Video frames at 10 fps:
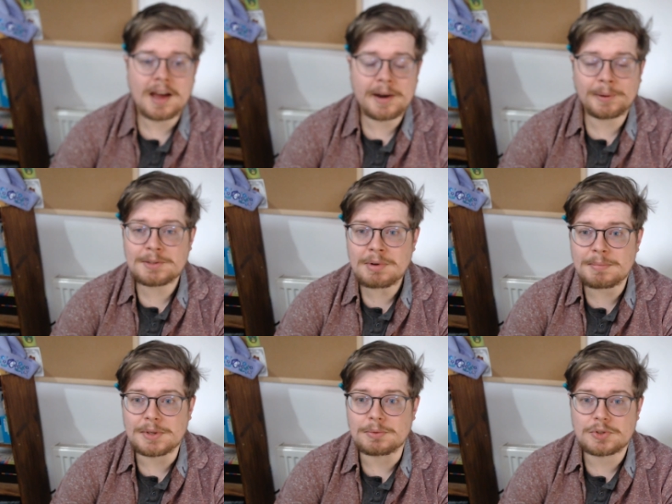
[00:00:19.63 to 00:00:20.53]
and I'd like to
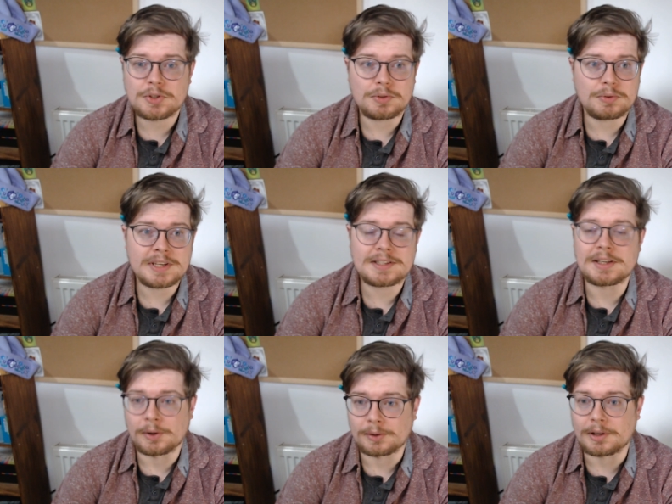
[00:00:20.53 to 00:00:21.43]
welcome you to this,
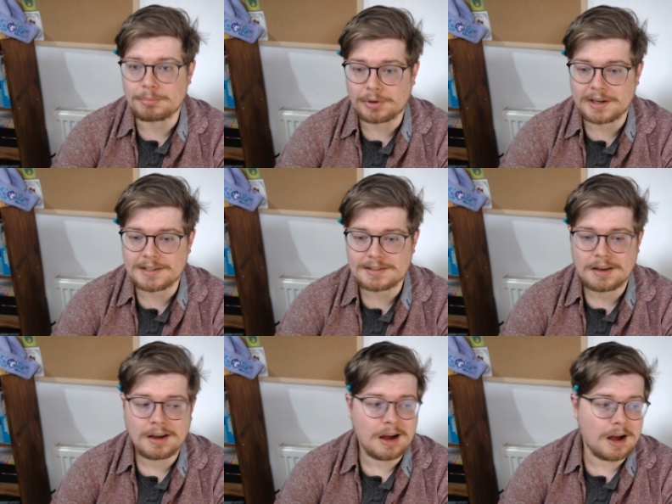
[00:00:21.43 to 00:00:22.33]
the online prayers.
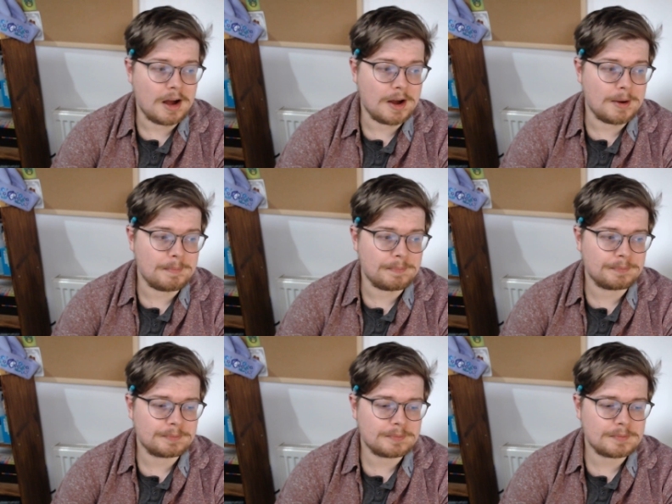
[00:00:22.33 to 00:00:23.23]
Um,